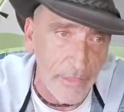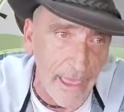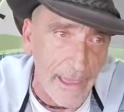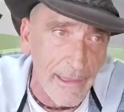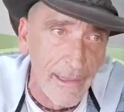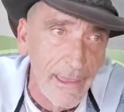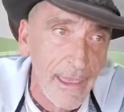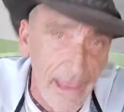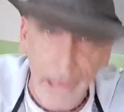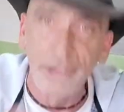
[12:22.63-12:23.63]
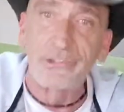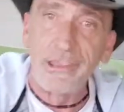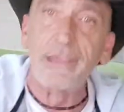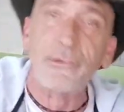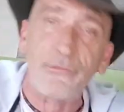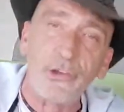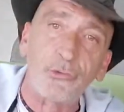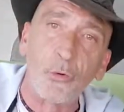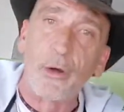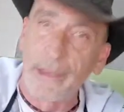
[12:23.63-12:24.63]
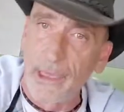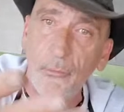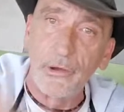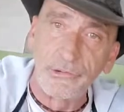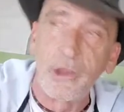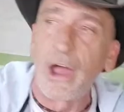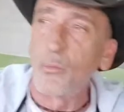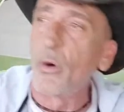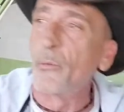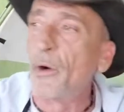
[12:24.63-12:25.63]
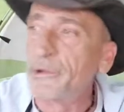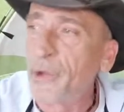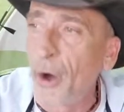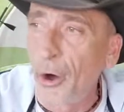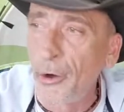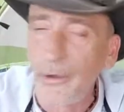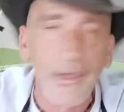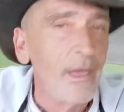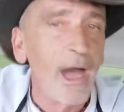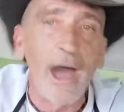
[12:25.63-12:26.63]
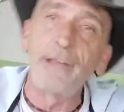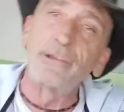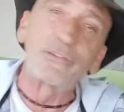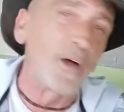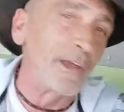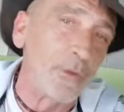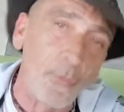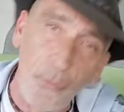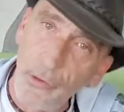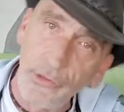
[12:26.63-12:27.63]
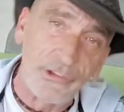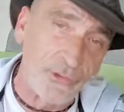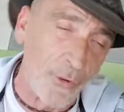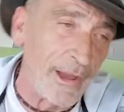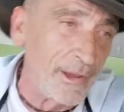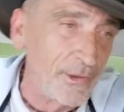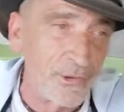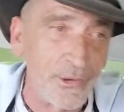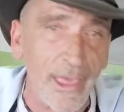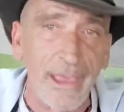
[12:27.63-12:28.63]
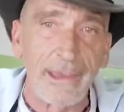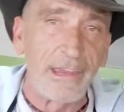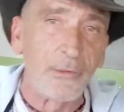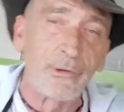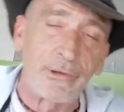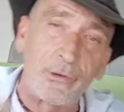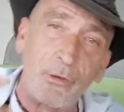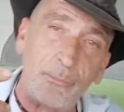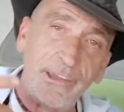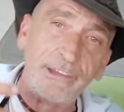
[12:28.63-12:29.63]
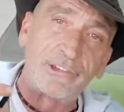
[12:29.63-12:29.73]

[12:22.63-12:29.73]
that is the individual, again, with his 911 call. I just find it really strange that he could be